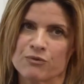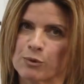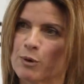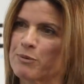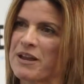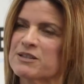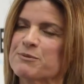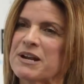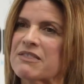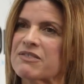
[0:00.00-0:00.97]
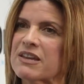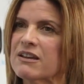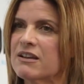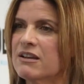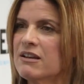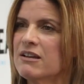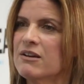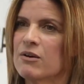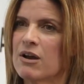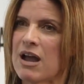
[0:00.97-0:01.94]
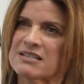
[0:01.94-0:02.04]
good floor plans. But I think,
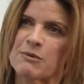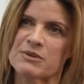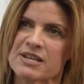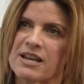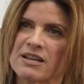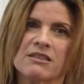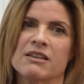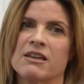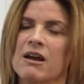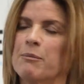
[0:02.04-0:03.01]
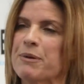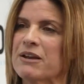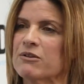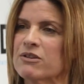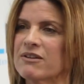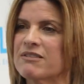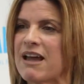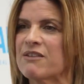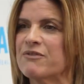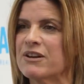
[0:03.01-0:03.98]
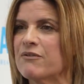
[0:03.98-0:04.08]
as I was saying in the panel, the
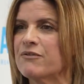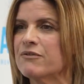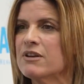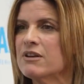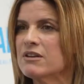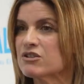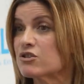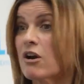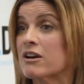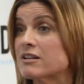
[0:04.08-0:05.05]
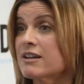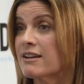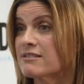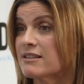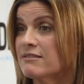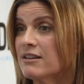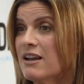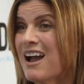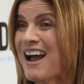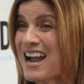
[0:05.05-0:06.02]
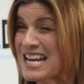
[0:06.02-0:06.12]
advent of star architects and
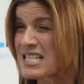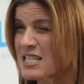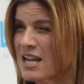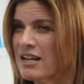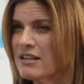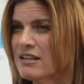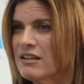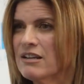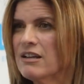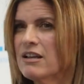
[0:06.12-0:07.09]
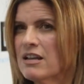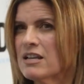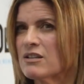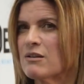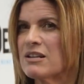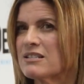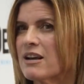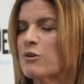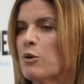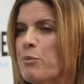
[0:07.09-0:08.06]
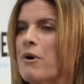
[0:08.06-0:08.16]
high design is an
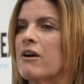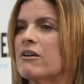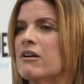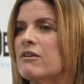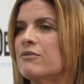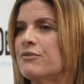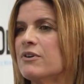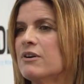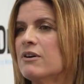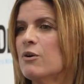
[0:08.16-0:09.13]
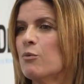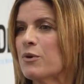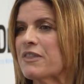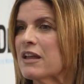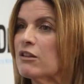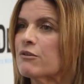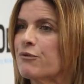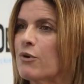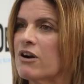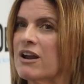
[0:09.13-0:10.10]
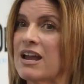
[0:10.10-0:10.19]
integral part of what they look
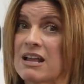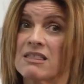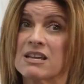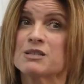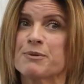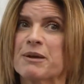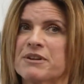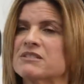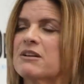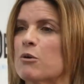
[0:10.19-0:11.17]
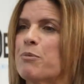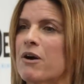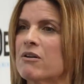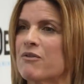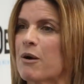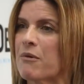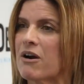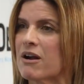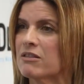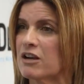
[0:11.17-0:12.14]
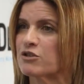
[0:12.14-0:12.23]
for. And I think it's become an integral part of our
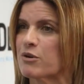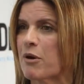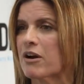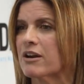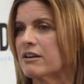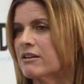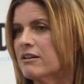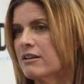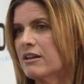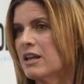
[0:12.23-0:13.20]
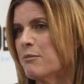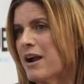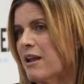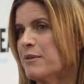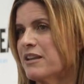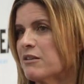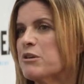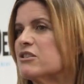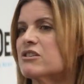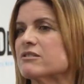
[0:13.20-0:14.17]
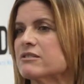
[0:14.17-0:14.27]
luxury market in Miami and the
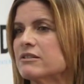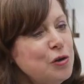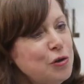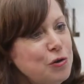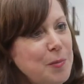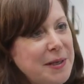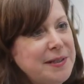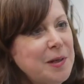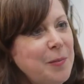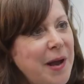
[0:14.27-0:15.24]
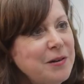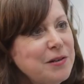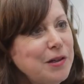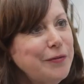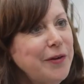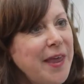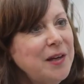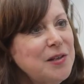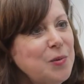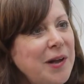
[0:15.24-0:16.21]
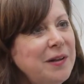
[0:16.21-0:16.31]
beaches. Do domestic buyers look for that
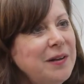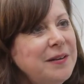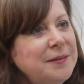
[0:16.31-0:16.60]
as well?